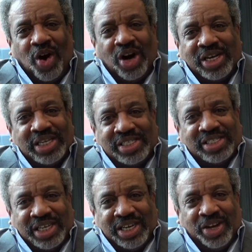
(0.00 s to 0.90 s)
no
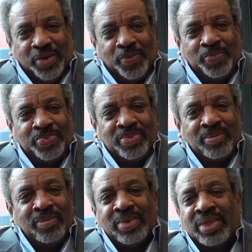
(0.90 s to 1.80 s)
matter
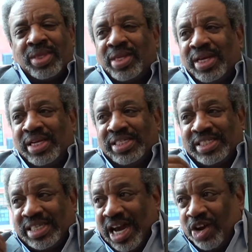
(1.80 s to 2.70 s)
how dark
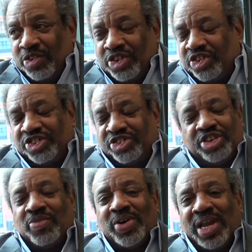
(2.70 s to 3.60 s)
it seems,
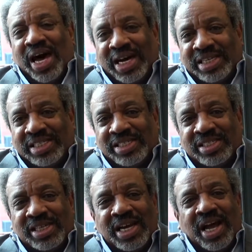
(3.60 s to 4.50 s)

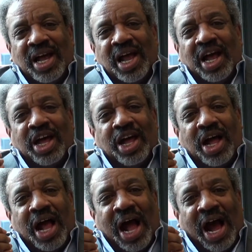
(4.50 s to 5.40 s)
there is a
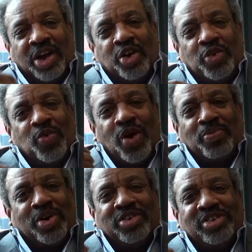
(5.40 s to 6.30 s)
silver
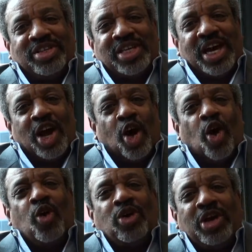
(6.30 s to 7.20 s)
lining.
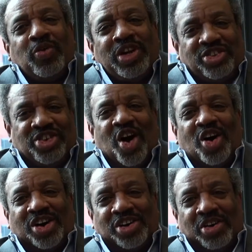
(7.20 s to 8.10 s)
I heard
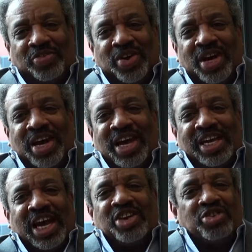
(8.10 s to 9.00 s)
one person
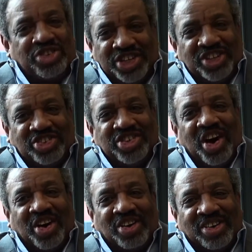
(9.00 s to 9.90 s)
say, only when
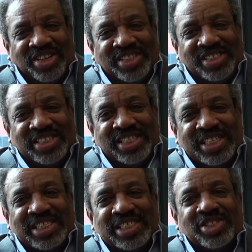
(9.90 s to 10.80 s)
it's dark enough
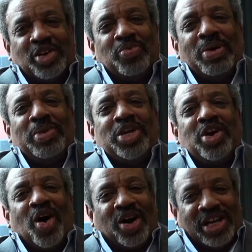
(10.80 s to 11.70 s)
can you
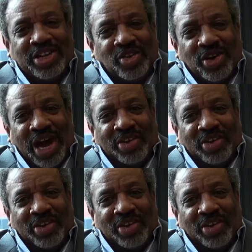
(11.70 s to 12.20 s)
see the stars.